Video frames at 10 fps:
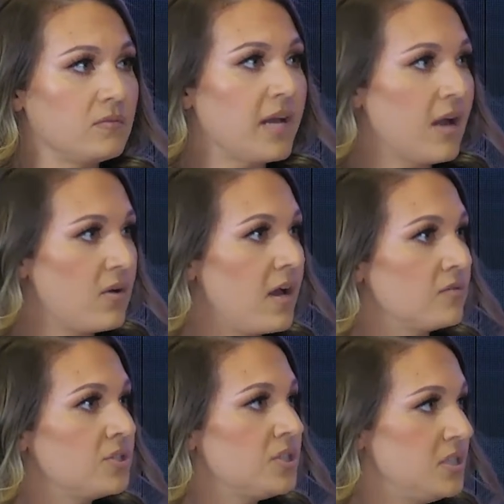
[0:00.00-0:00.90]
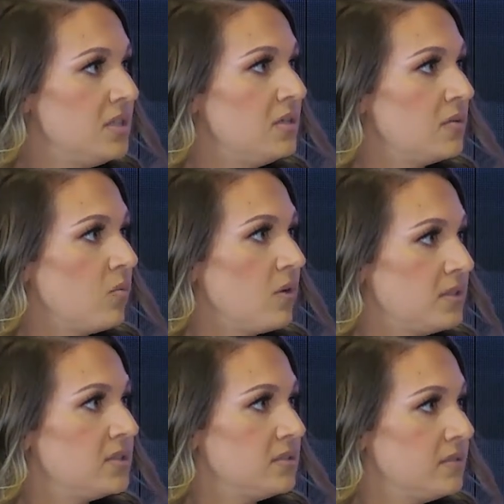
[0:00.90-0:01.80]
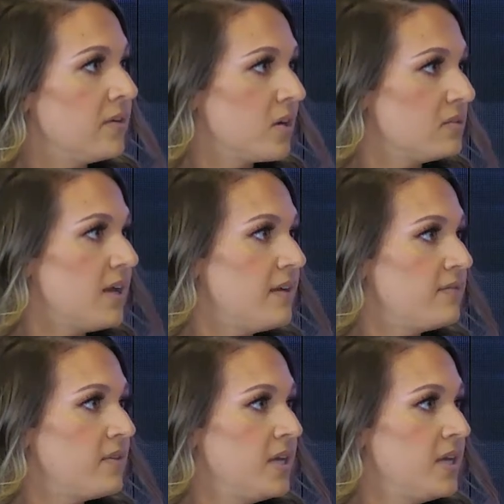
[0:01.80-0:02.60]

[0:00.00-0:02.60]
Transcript: out how she wanted to live her life.